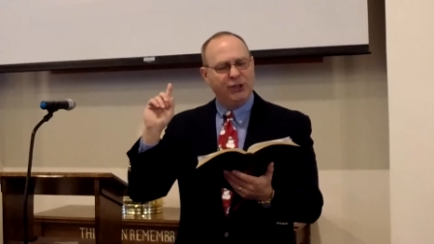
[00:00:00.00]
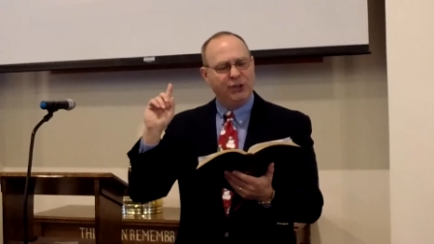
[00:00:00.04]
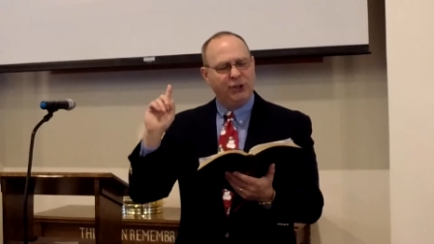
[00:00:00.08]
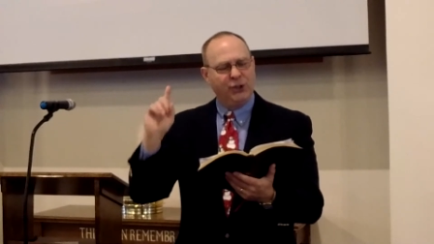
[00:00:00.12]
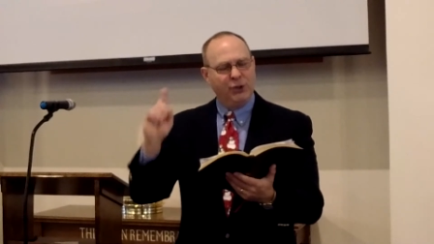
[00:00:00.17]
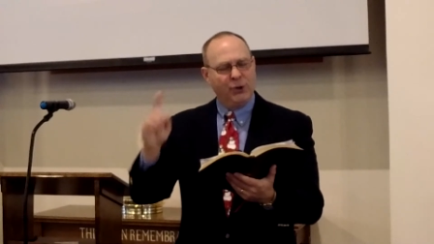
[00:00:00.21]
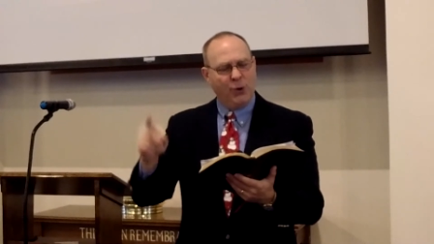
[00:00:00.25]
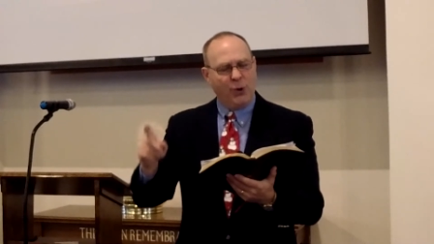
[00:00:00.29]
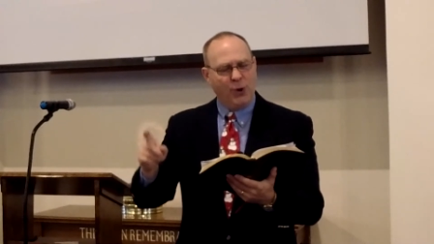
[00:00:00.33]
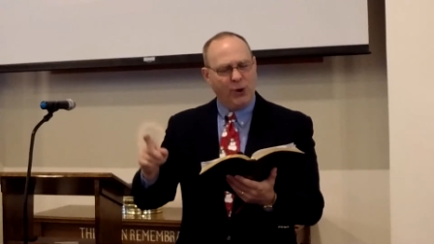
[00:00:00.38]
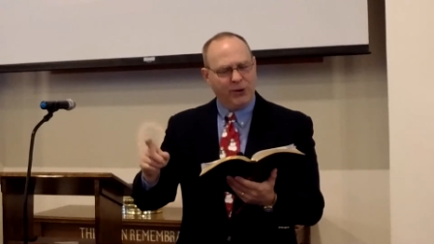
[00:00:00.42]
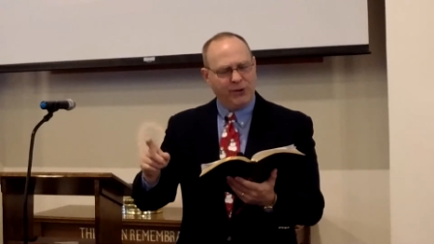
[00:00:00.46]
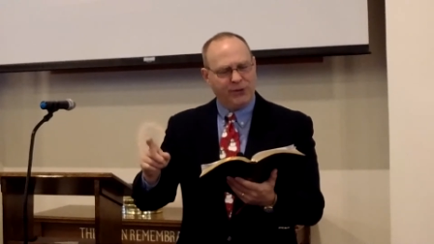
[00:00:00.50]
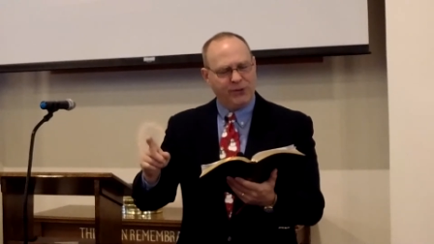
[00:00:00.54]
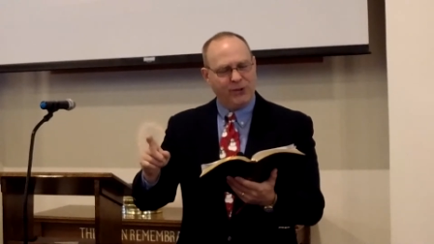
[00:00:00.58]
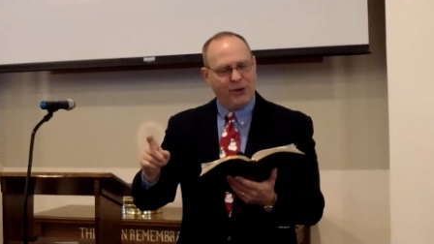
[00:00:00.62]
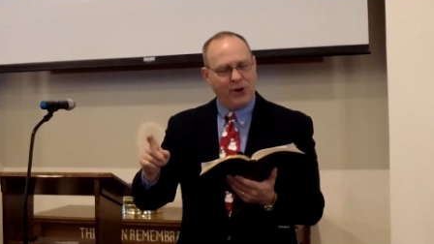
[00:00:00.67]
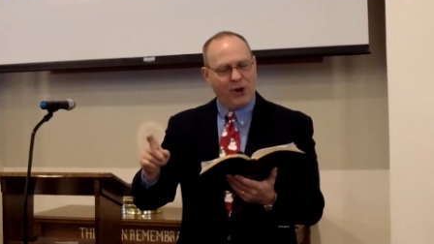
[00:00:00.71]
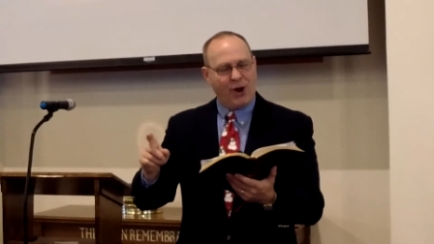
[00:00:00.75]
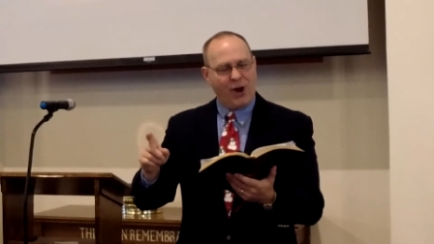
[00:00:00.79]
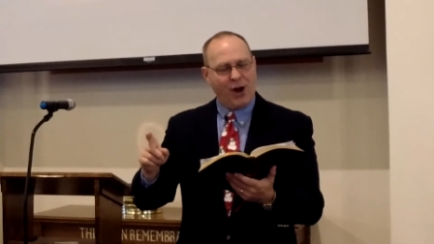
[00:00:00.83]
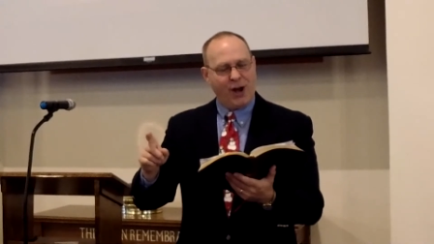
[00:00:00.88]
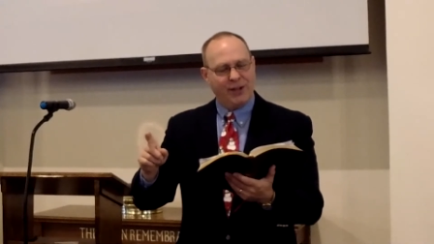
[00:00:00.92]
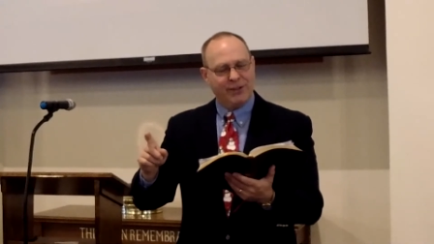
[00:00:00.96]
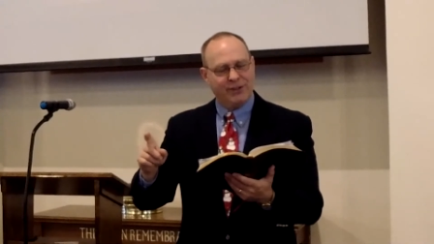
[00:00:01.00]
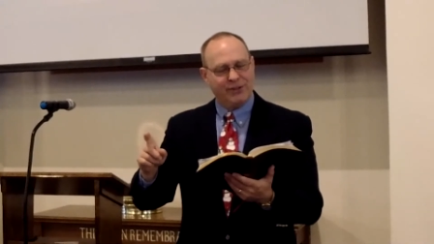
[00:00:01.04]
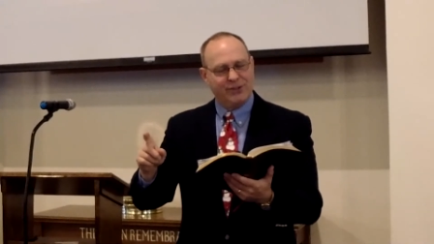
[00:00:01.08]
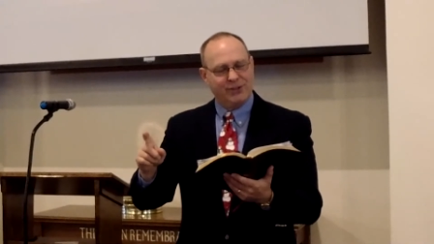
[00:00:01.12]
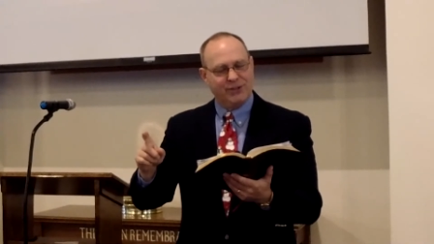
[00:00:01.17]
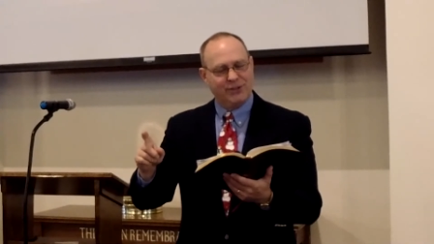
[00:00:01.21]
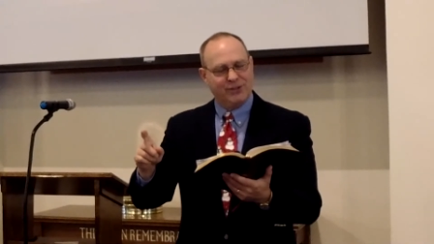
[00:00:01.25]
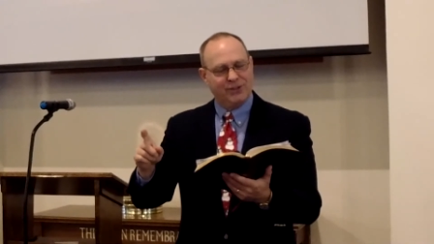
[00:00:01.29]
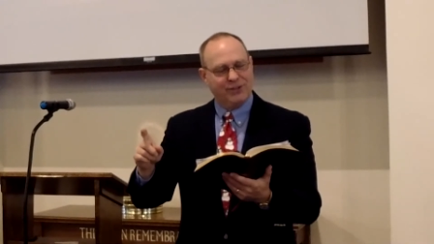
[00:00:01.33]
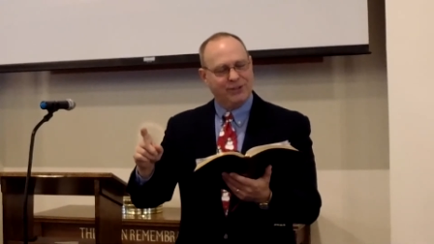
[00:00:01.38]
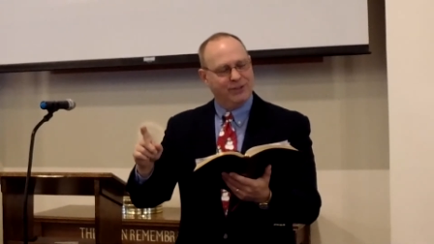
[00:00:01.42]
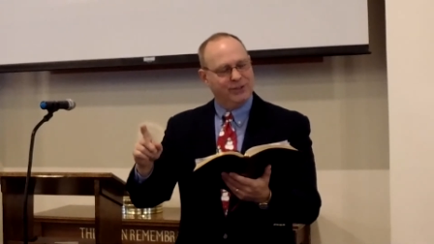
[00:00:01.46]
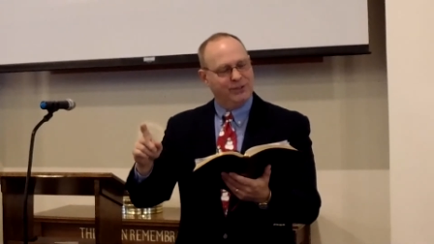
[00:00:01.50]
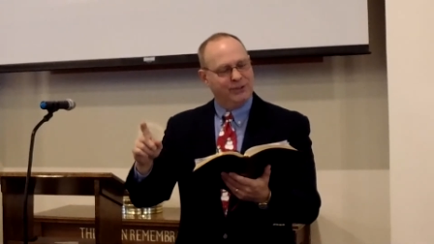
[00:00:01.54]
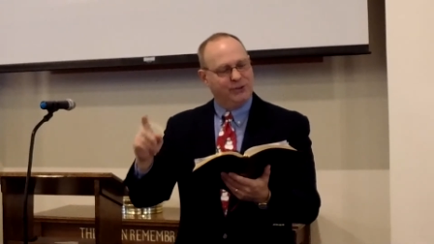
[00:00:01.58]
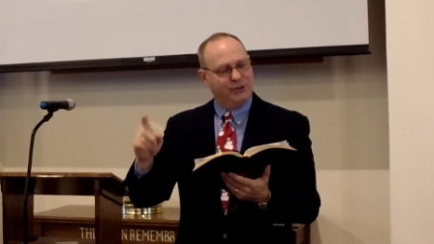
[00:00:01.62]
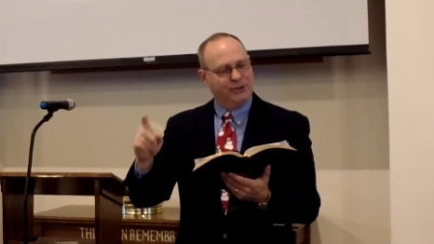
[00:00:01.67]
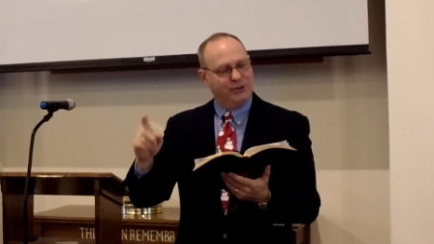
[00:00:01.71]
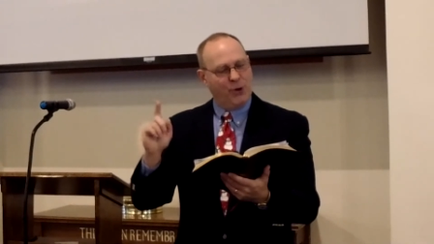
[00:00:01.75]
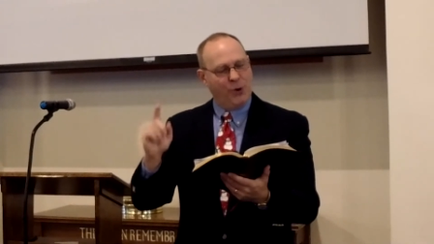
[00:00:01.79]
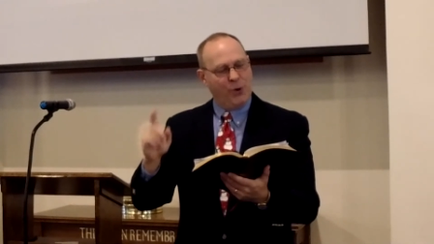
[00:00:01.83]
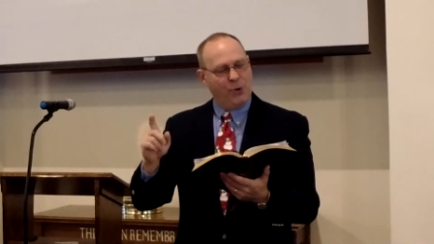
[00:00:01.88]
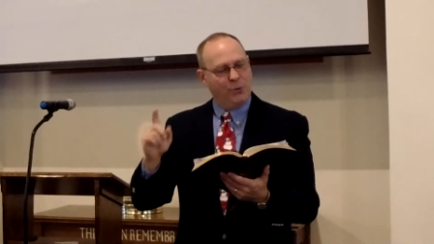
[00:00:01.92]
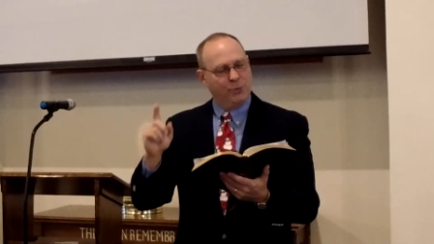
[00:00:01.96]
your thoughts
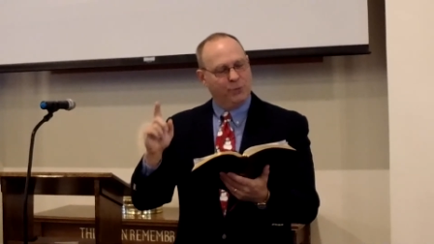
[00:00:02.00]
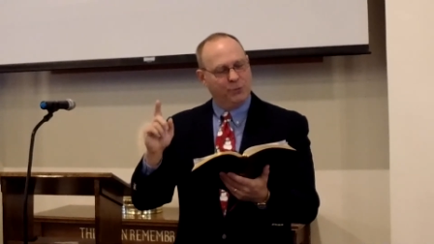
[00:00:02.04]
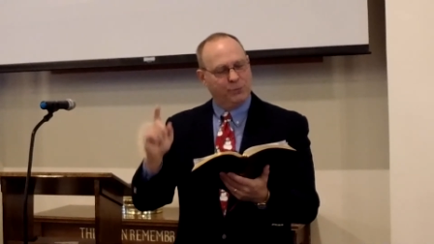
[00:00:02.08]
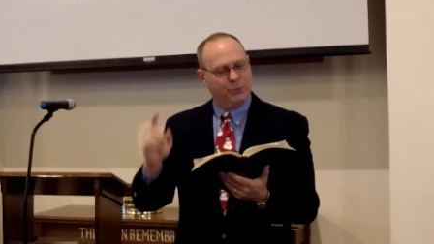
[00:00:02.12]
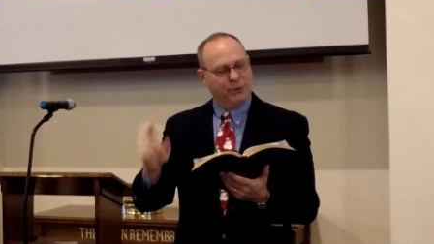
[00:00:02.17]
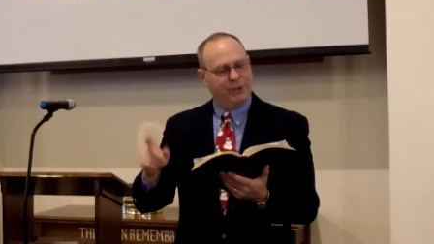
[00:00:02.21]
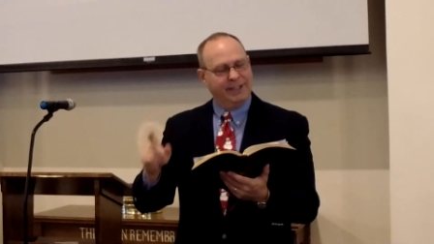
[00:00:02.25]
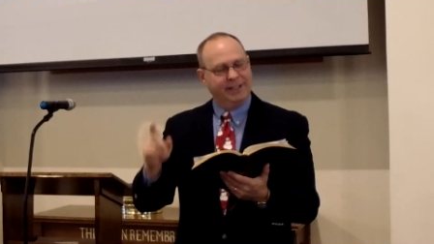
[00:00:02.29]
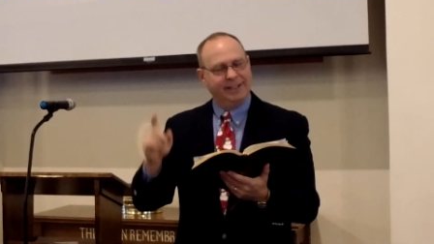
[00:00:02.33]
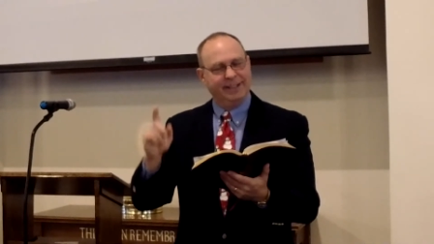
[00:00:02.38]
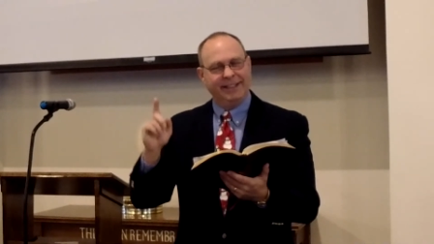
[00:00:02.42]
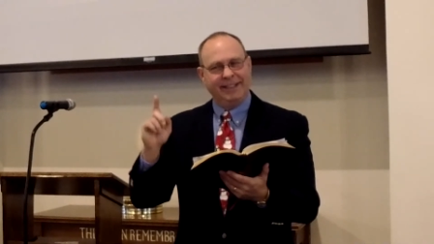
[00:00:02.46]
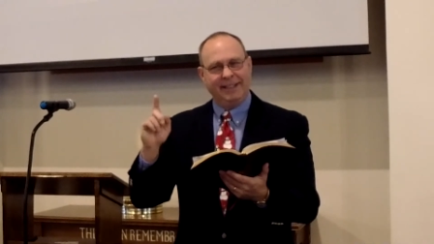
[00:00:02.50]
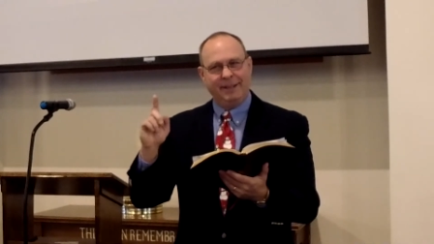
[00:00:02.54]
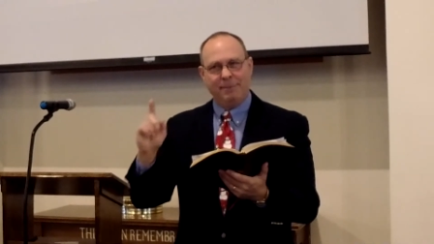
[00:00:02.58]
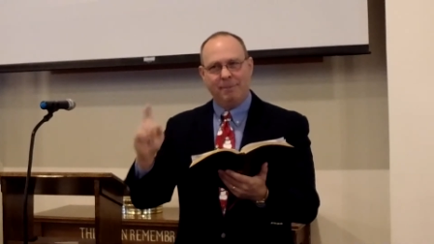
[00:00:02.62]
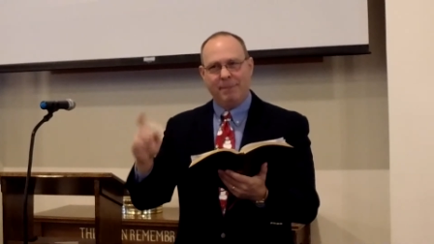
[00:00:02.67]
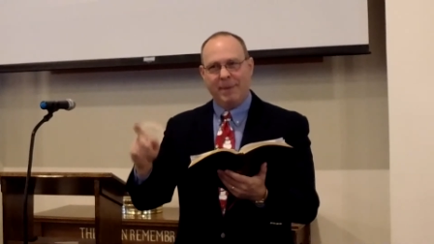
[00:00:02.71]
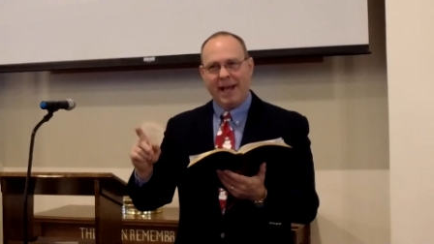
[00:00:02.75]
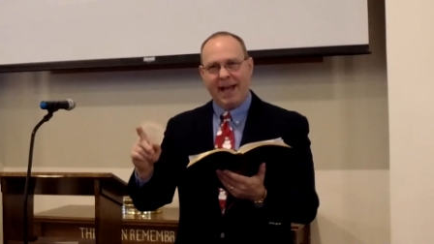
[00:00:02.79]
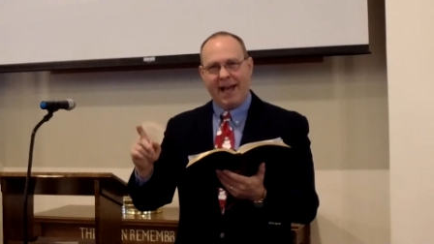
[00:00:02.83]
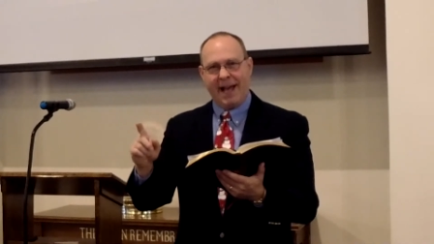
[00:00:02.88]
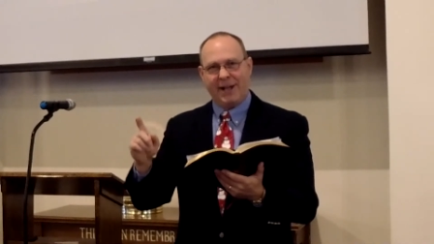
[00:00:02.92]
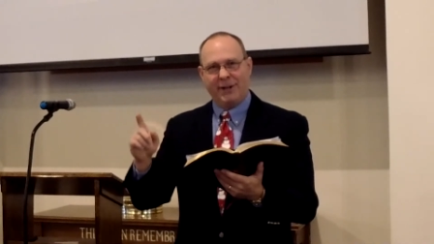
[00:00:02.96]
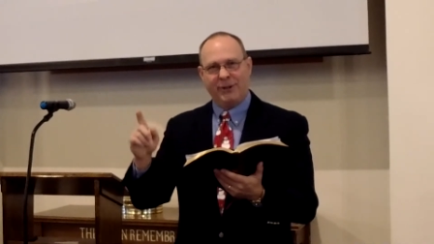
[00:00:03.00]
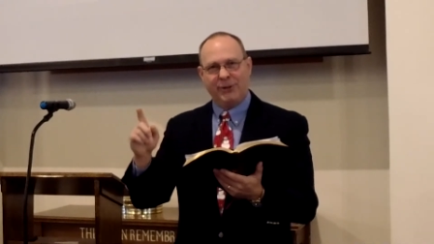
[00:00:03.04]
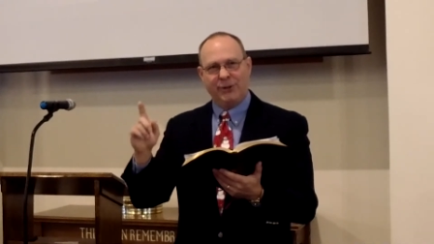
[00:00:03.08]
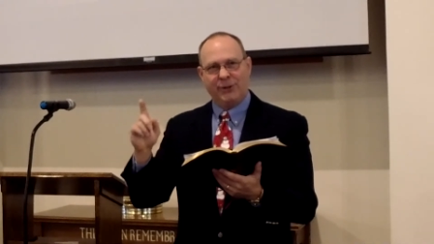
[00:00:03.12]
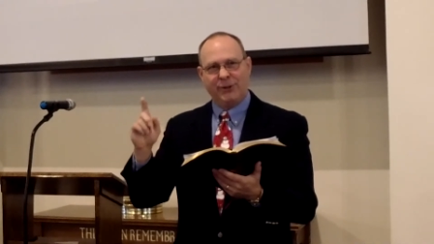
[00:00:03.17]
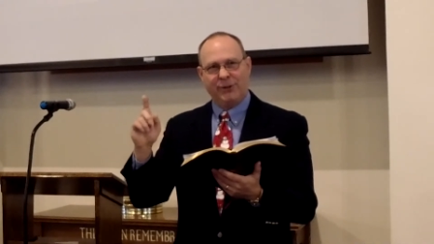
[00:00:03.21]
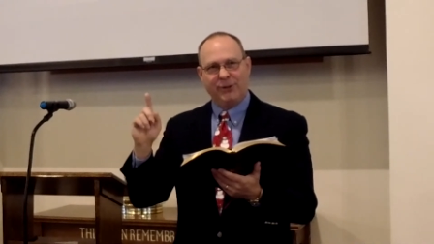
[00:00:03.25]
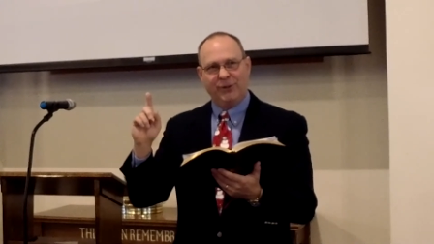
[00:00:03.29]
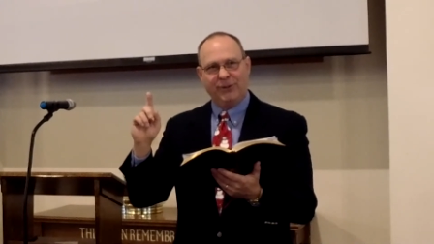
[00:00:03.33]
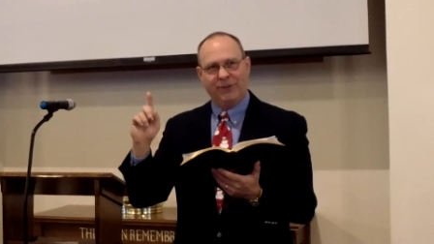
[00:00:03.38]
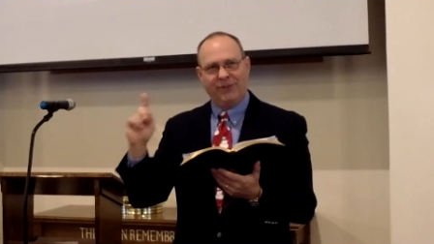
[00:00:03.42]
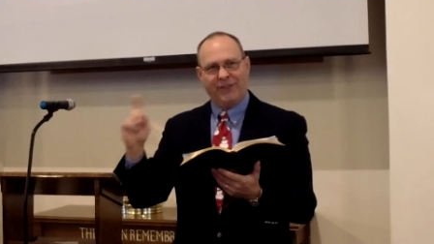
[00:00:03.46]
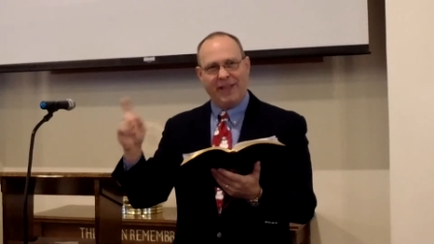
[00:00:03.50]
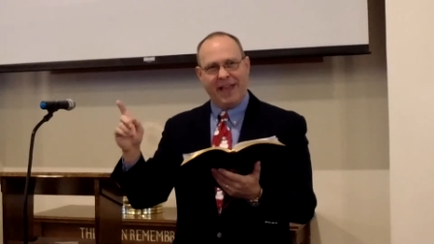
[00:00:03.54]
don't really matter